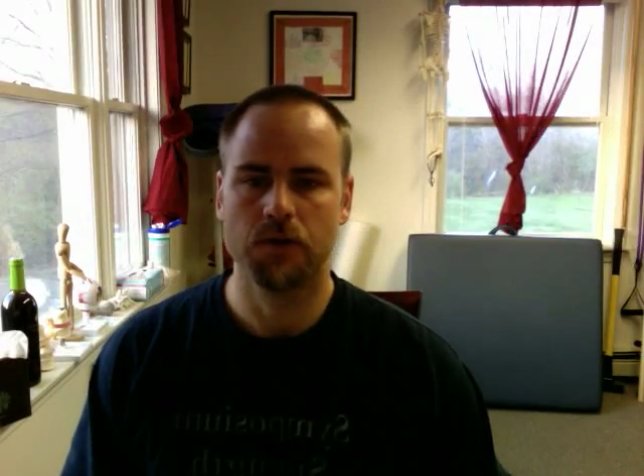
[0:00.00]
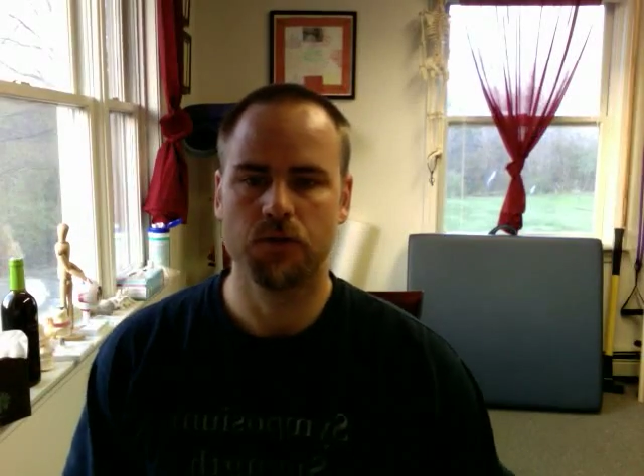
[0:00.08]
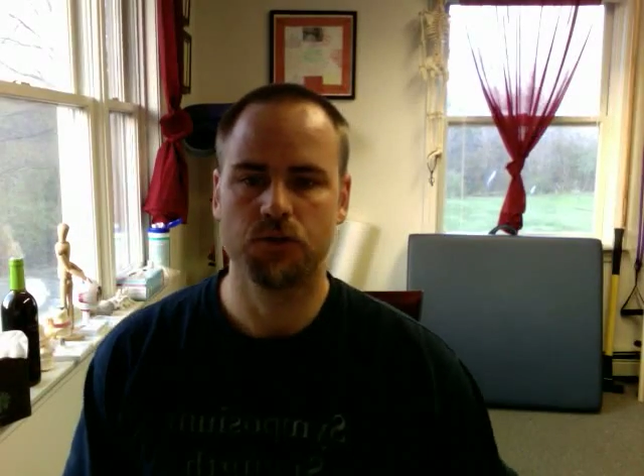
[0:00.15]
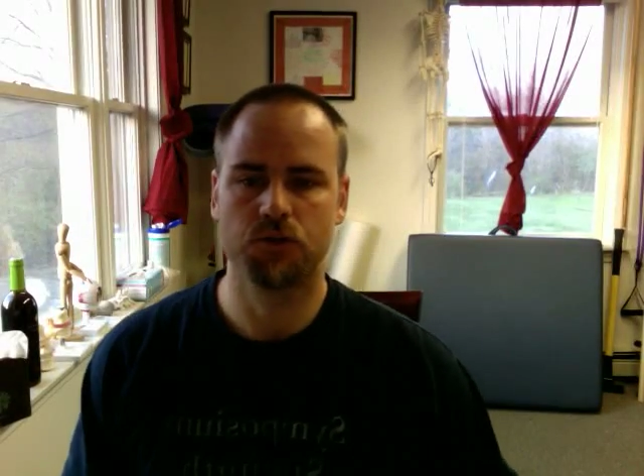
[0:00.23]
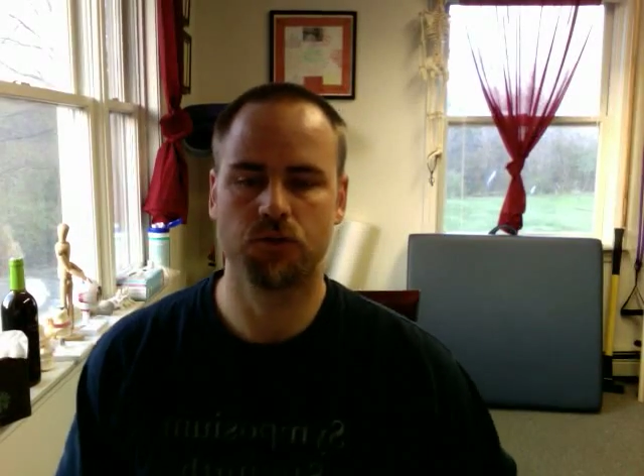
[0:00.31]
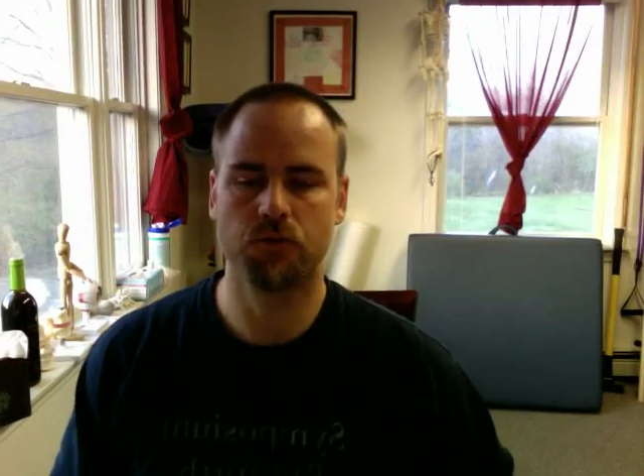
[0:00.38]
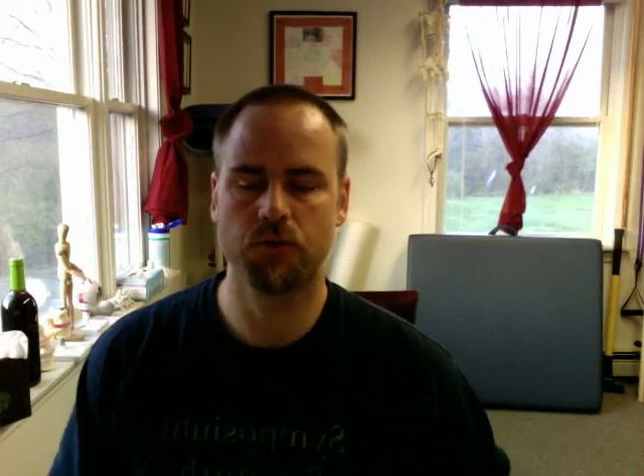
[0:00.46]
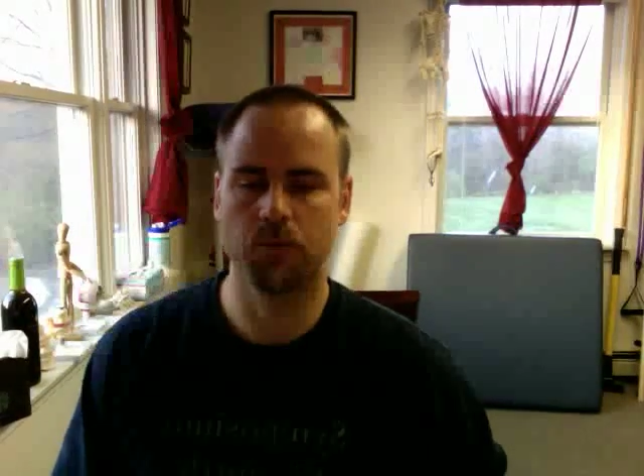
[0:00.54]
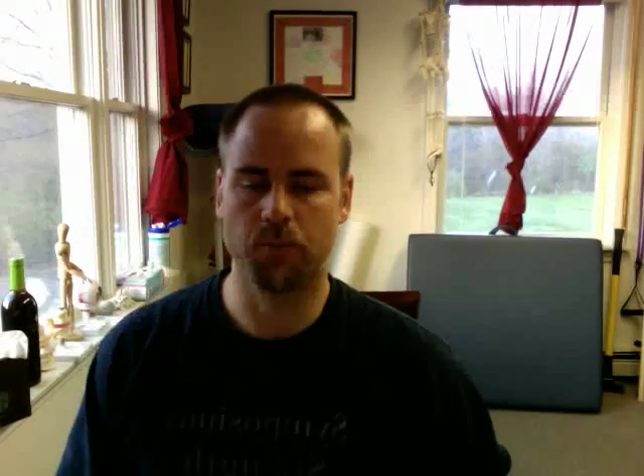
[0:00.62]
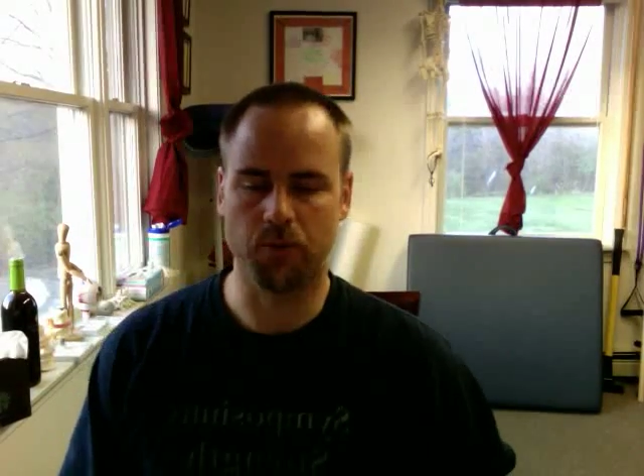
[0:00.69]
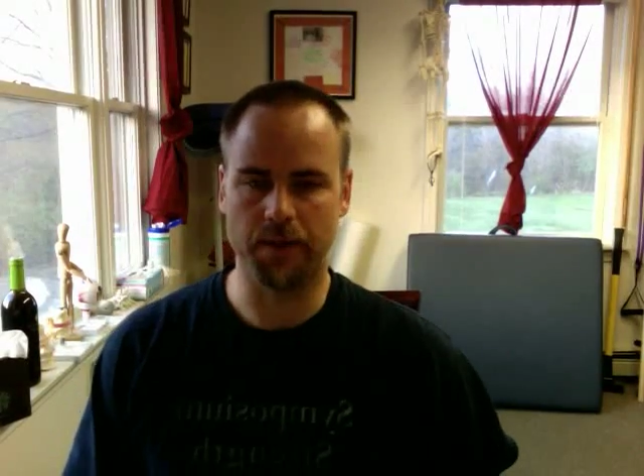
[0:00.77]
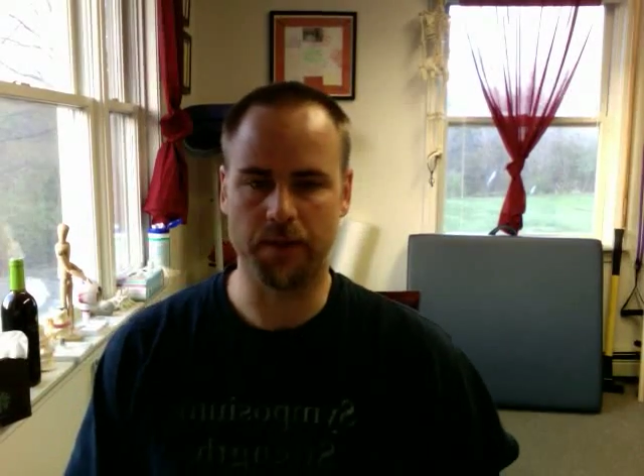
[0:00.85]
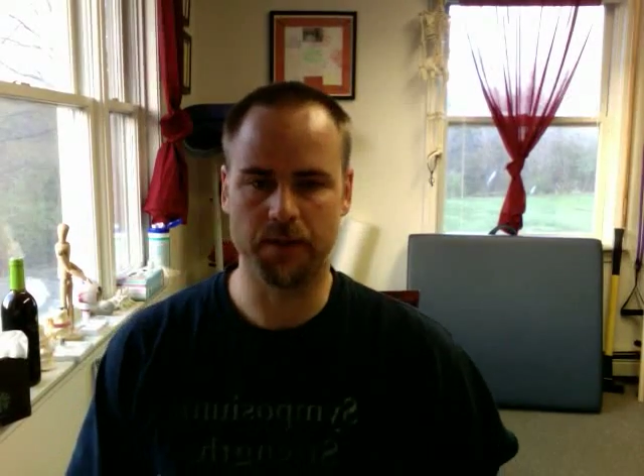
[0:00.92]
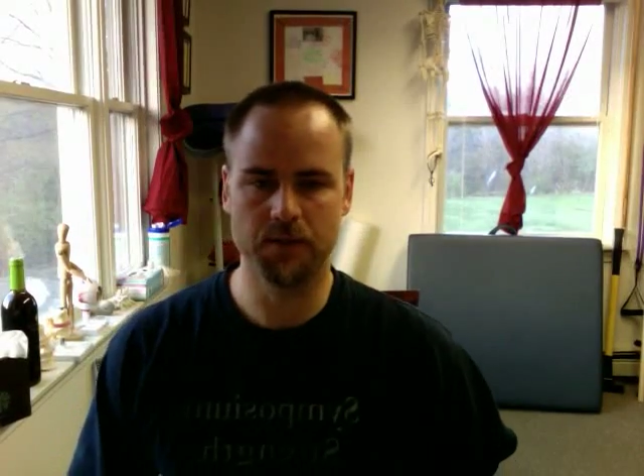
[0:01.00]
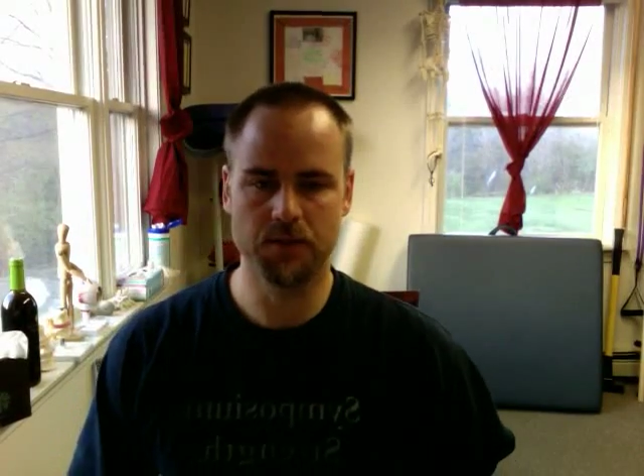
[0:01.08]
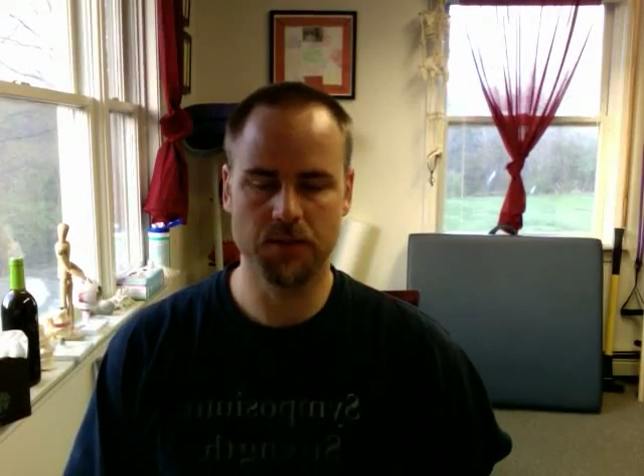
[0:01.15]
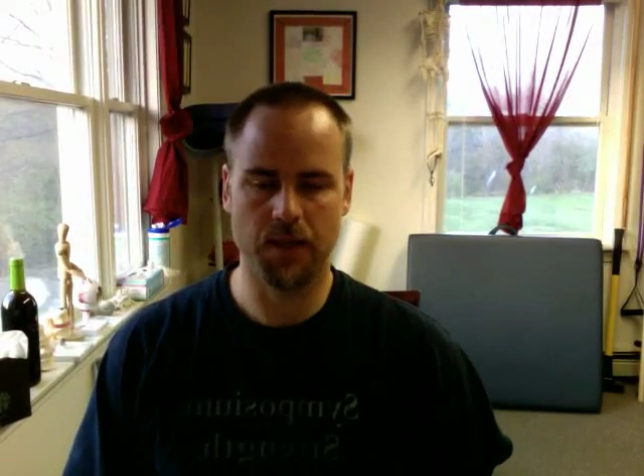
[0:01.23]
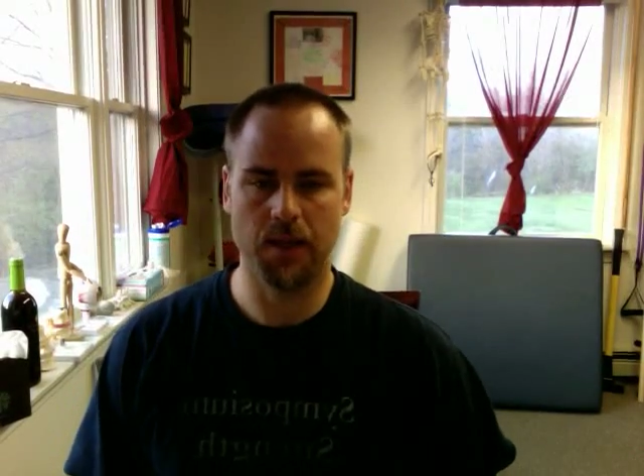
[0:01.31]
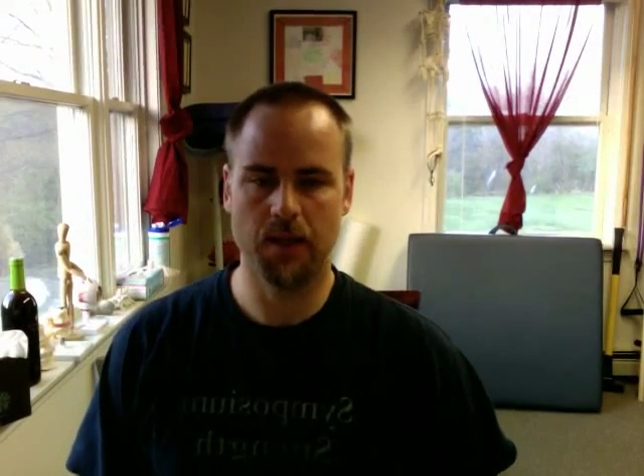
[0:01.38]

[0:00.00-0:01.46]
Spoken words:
shoulder blades